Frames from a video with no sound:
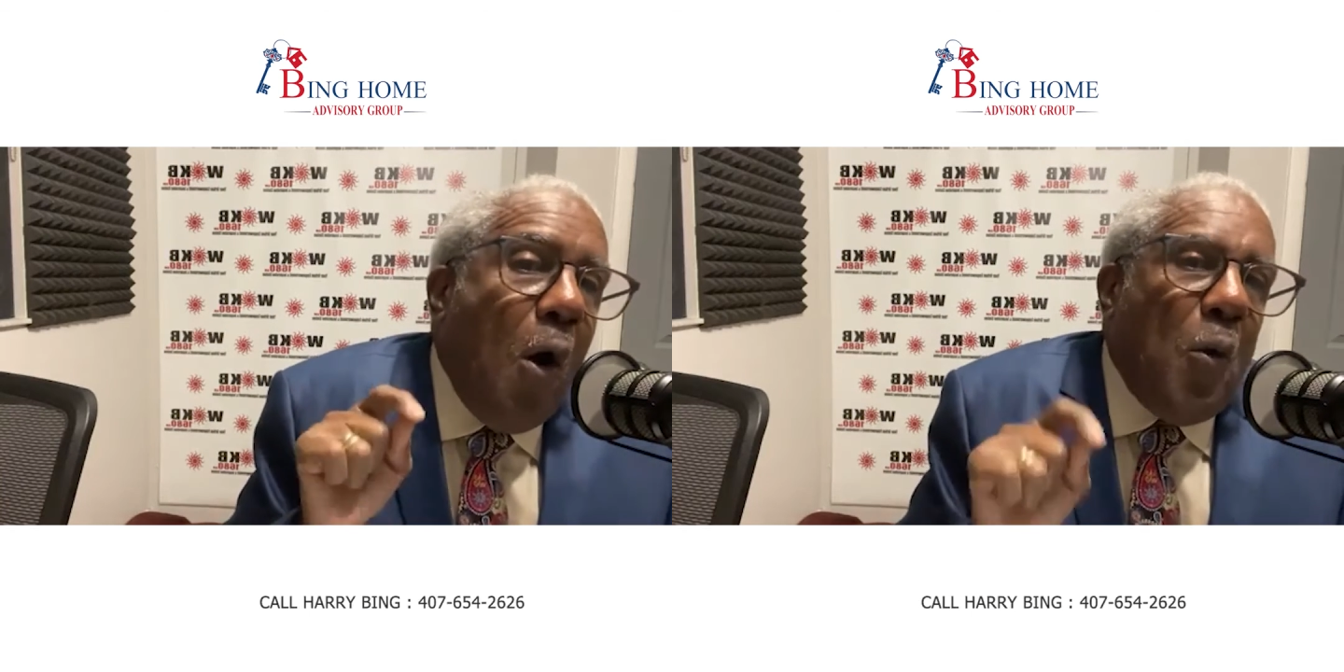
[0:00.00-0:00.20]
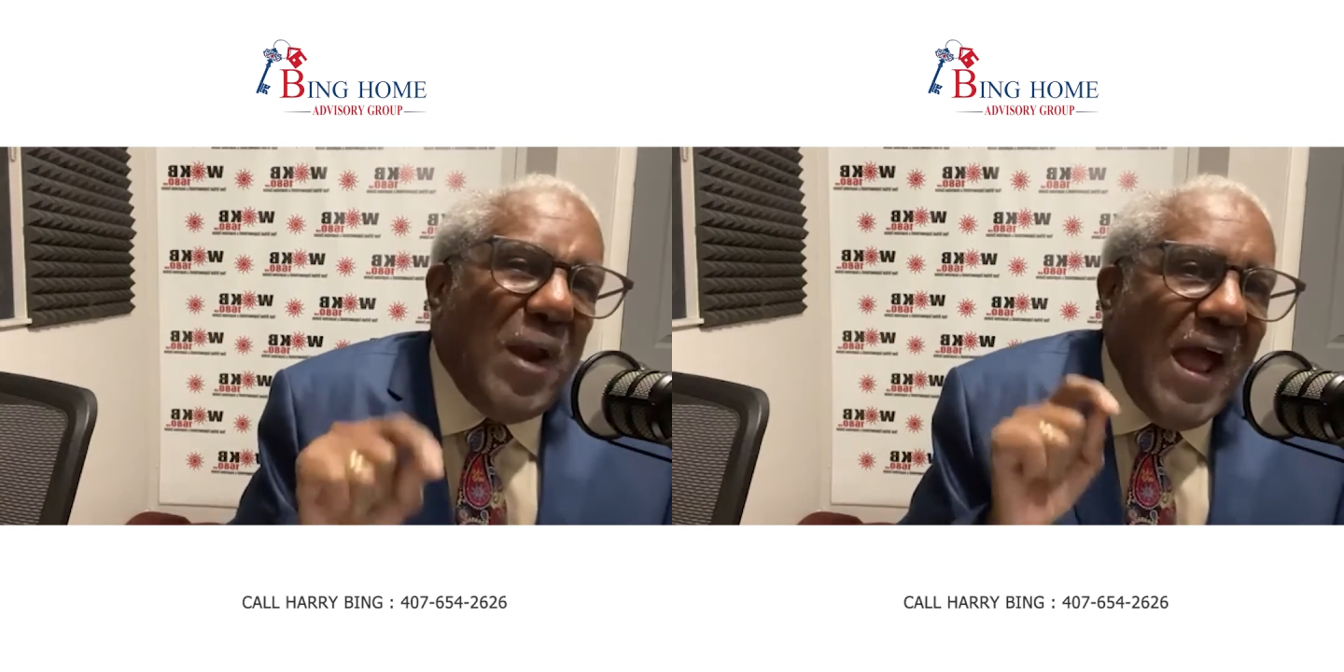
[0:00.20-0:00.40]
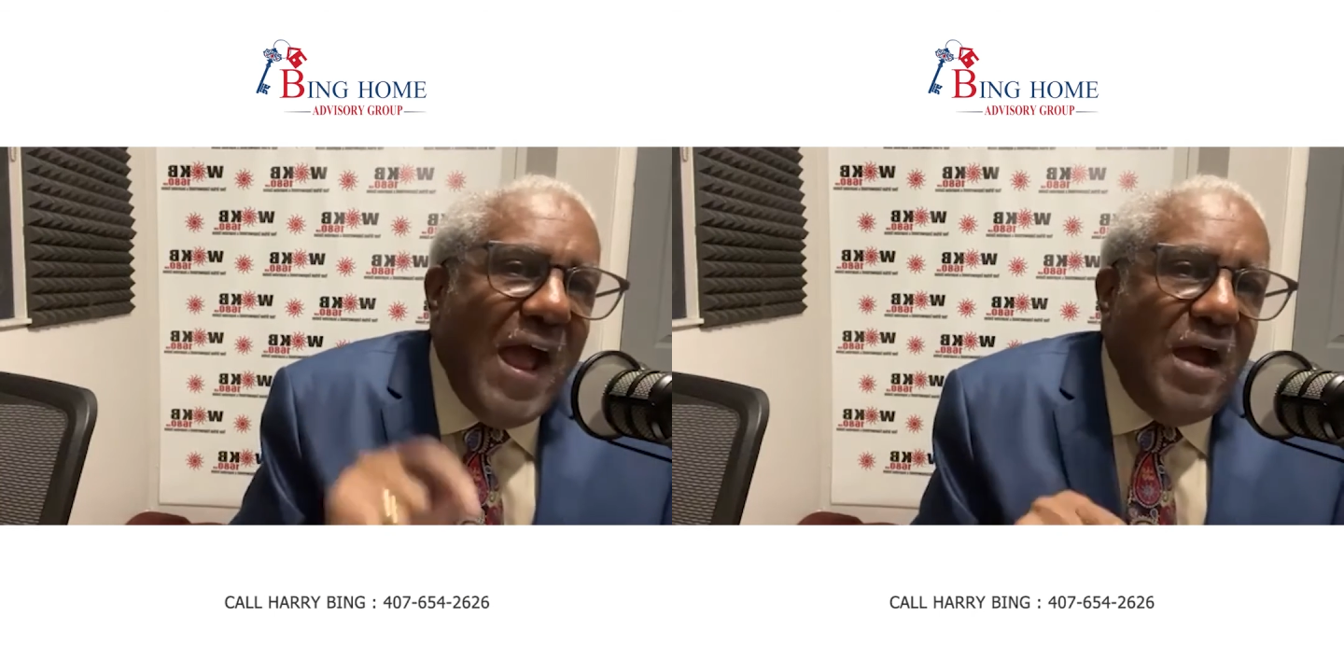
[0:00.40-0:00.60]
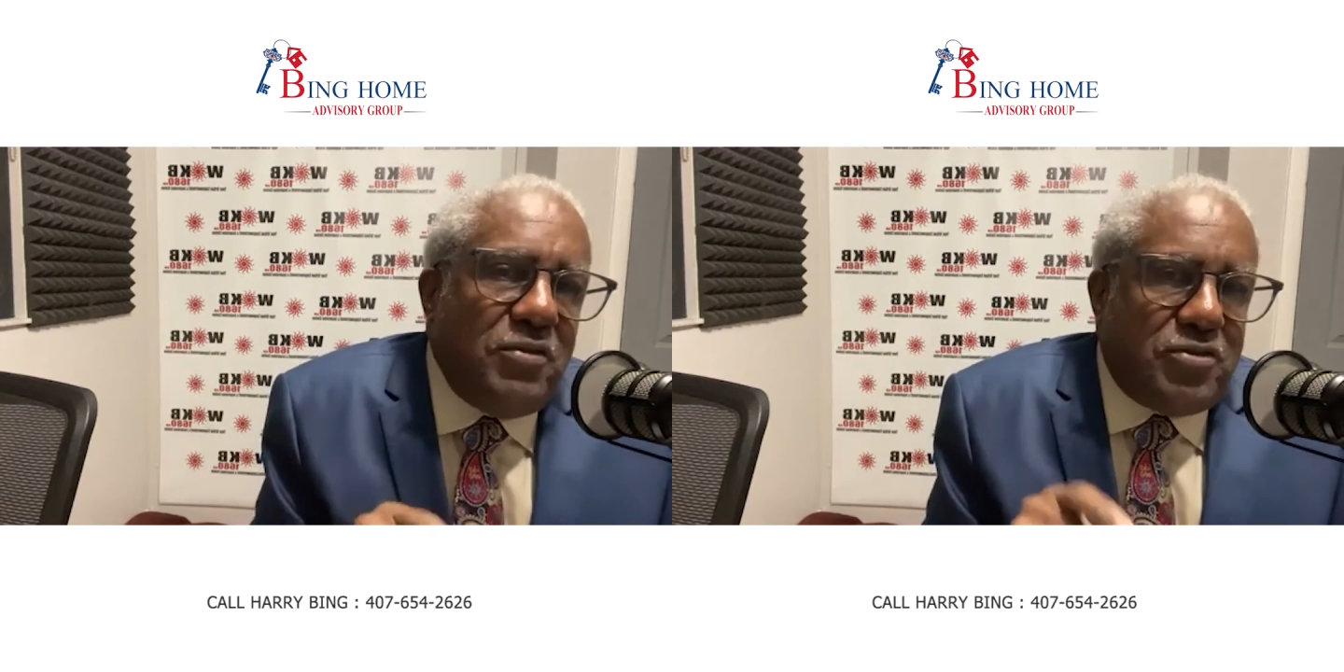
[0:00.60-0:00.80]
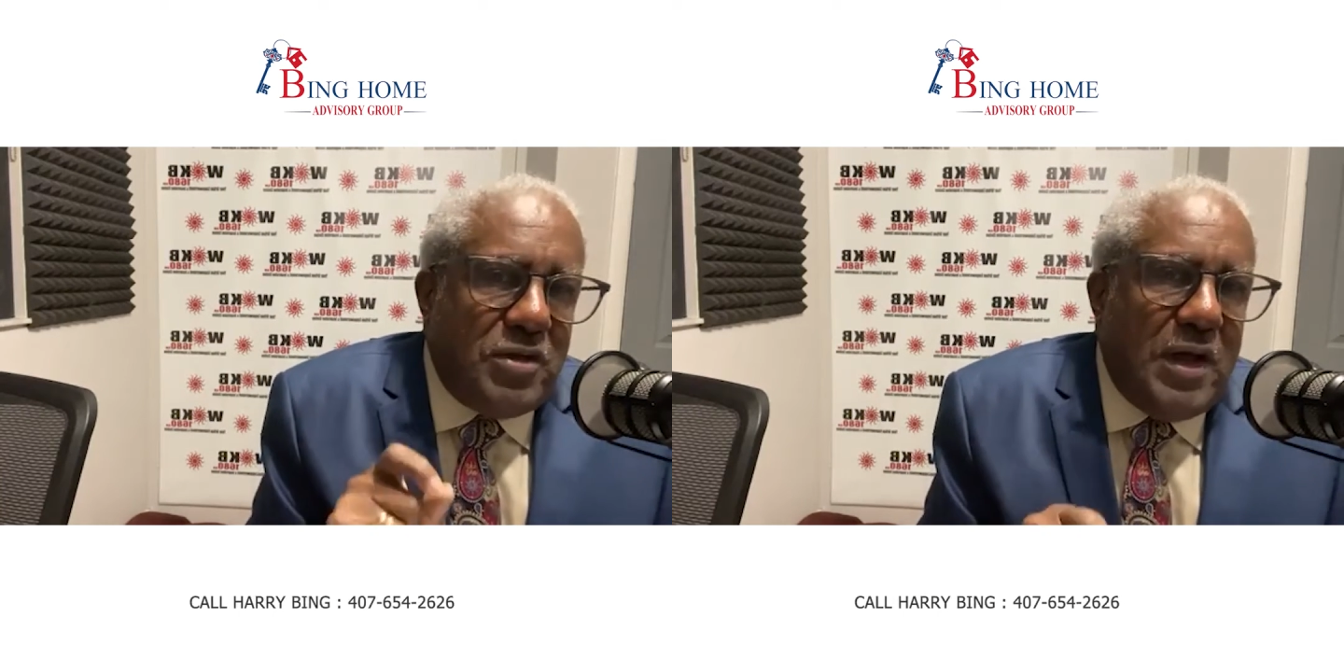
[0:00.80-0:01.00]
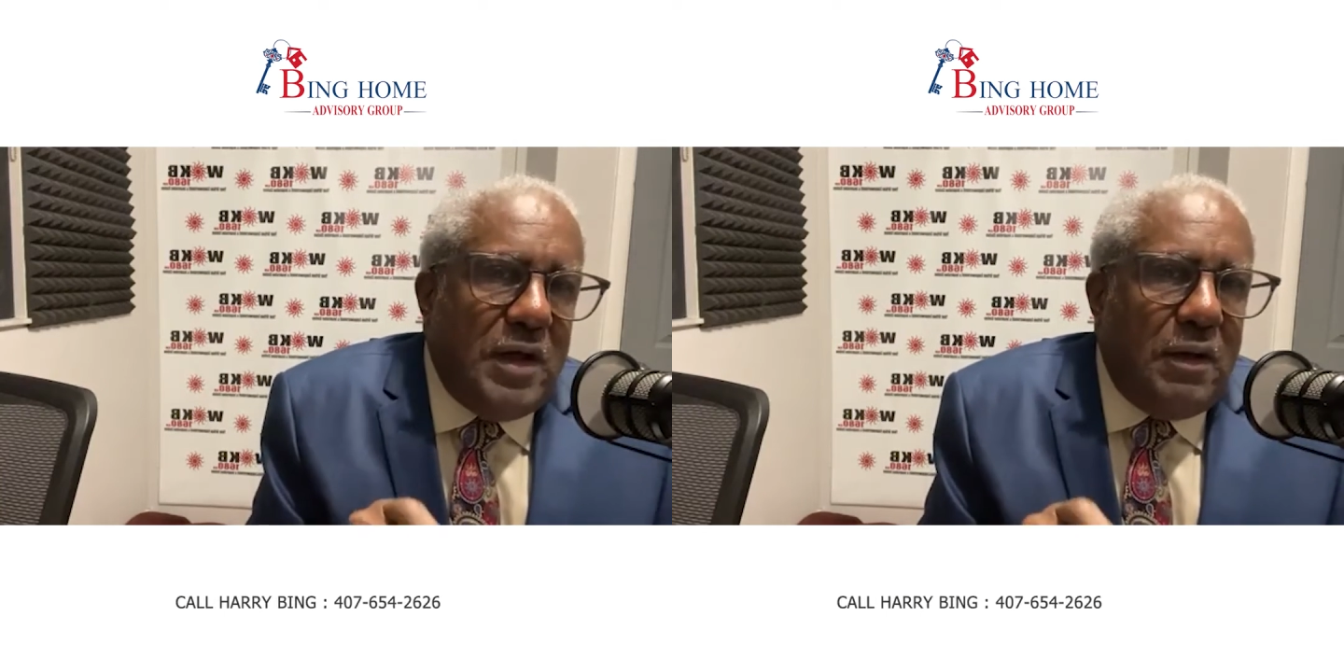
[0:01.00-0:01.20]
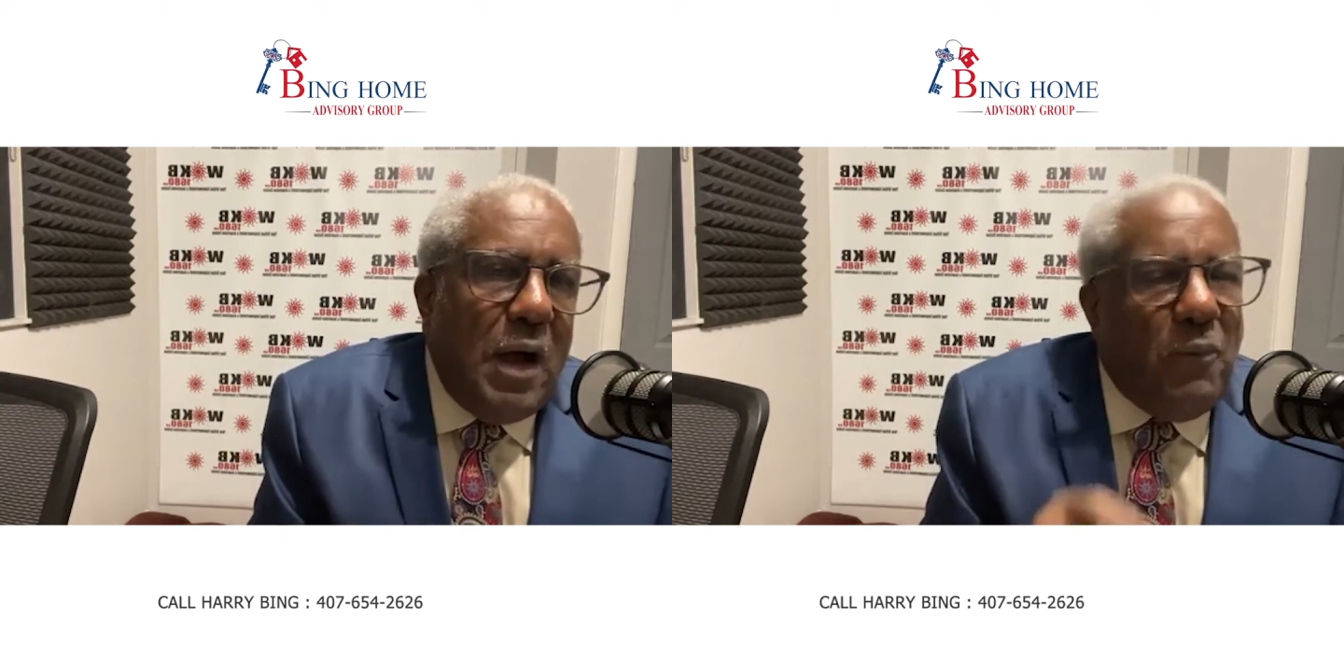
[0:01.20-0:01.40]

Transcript: on average now,